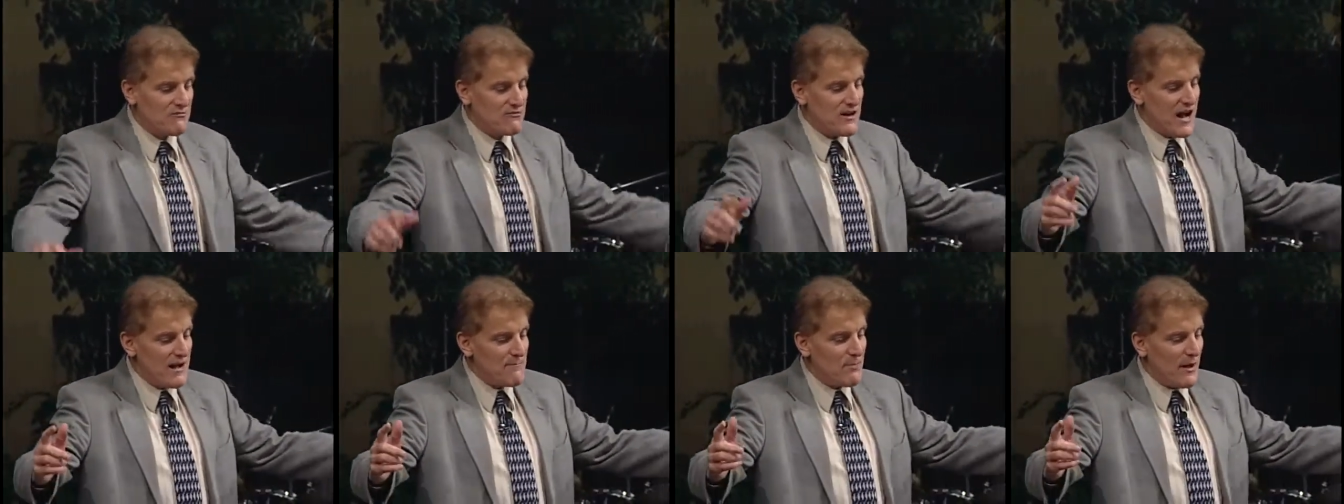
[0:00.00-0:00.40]

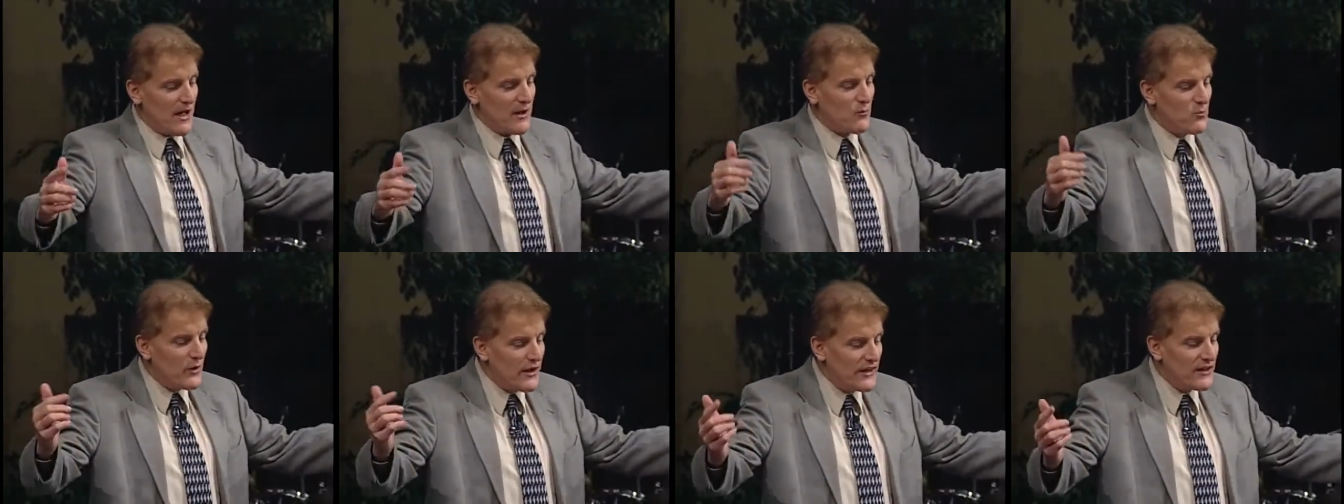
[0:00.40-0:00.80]

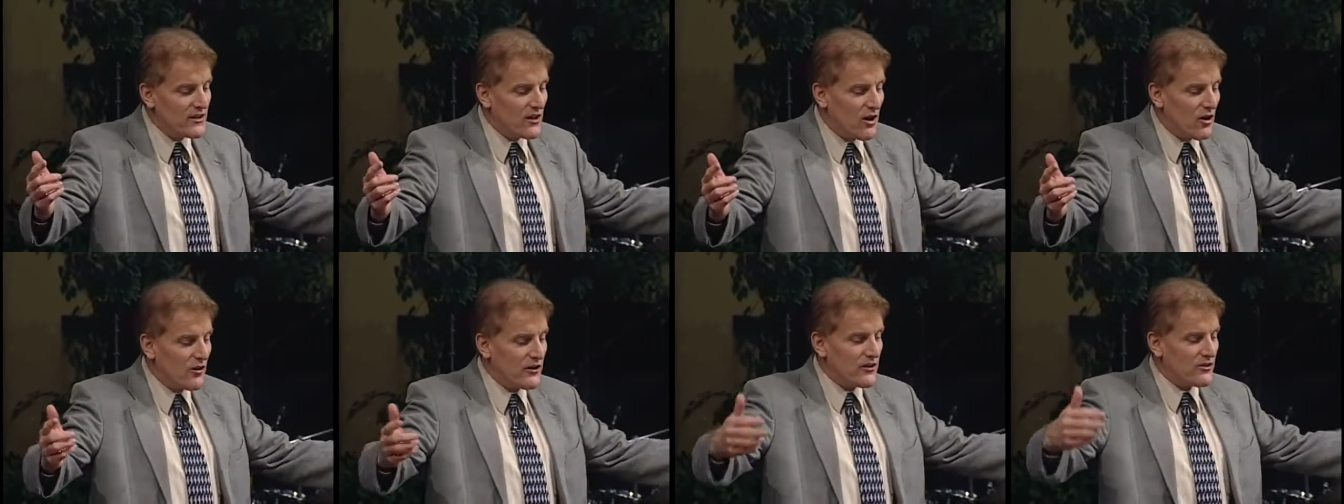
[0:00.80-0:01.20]
Rabbi, we
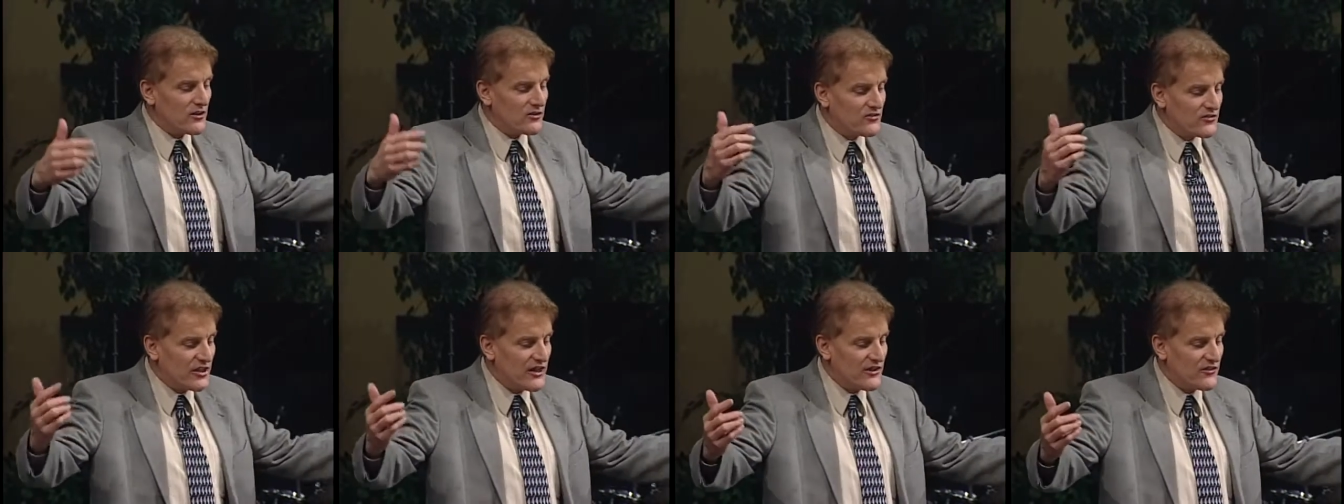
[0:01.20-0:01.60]
know
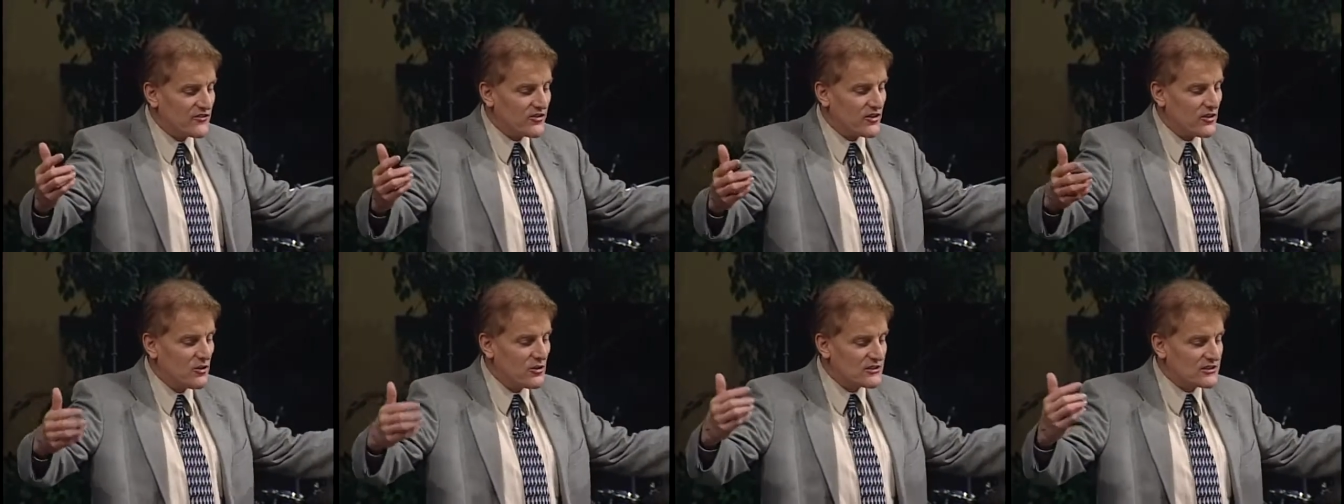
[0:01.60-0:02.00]
you're a
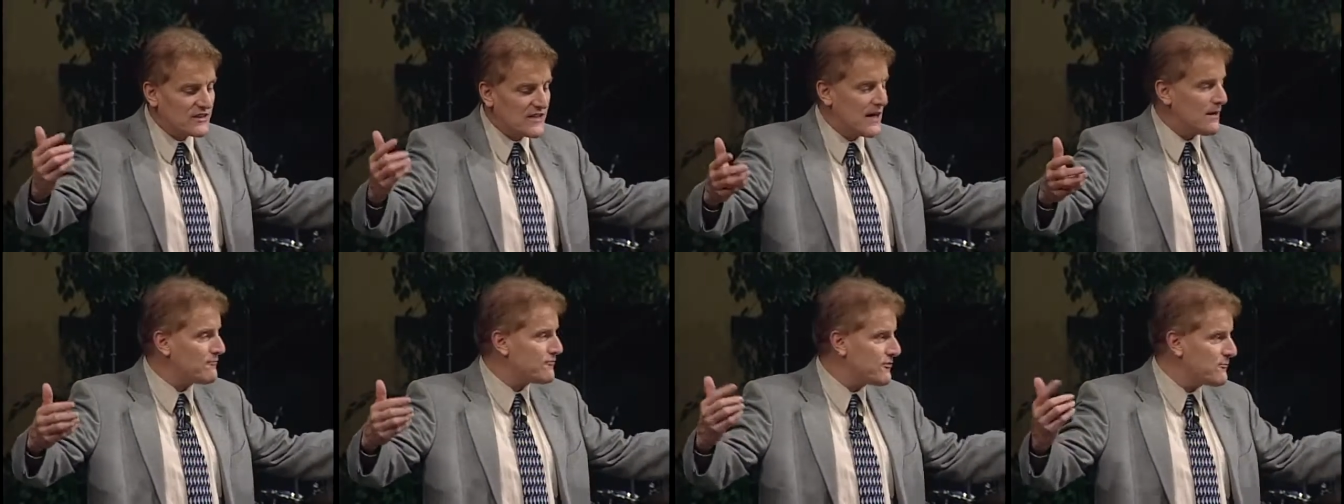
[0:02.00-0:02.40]
teacher who
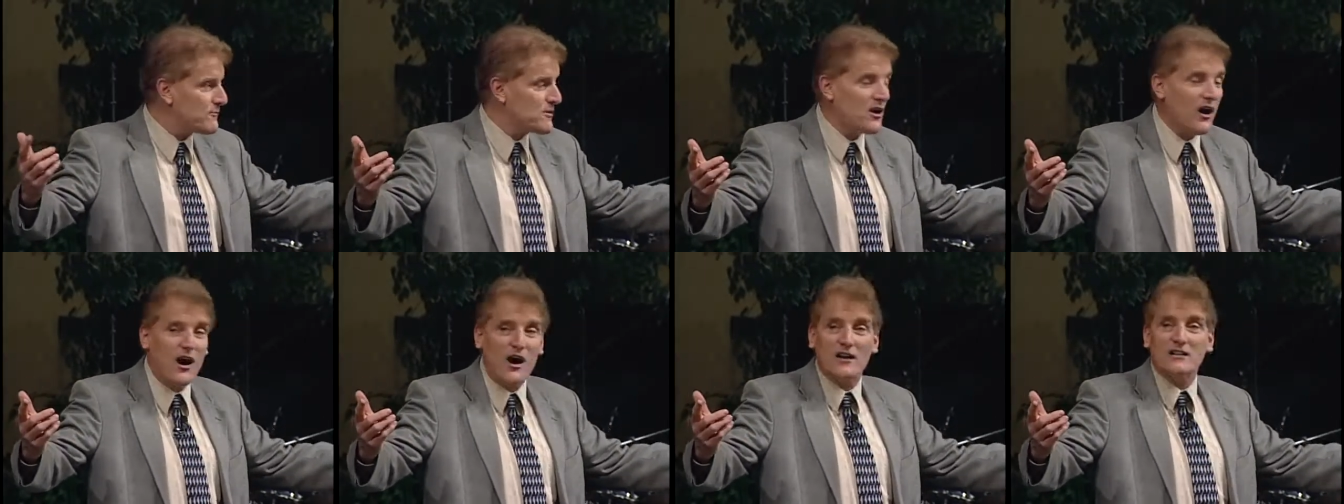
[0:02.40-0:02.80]
has come
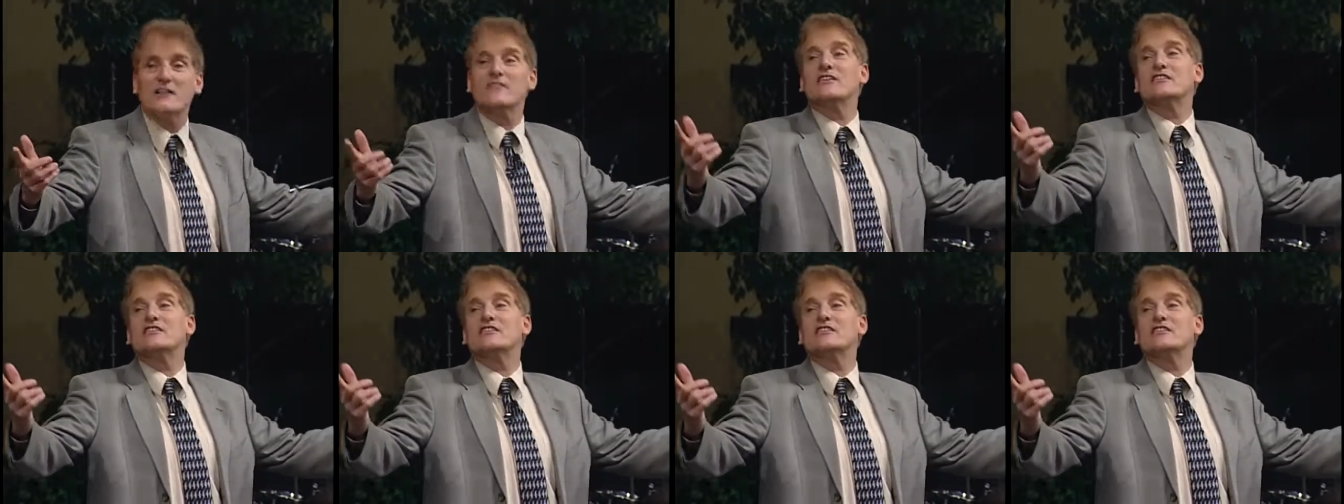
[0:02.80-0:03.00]
from God,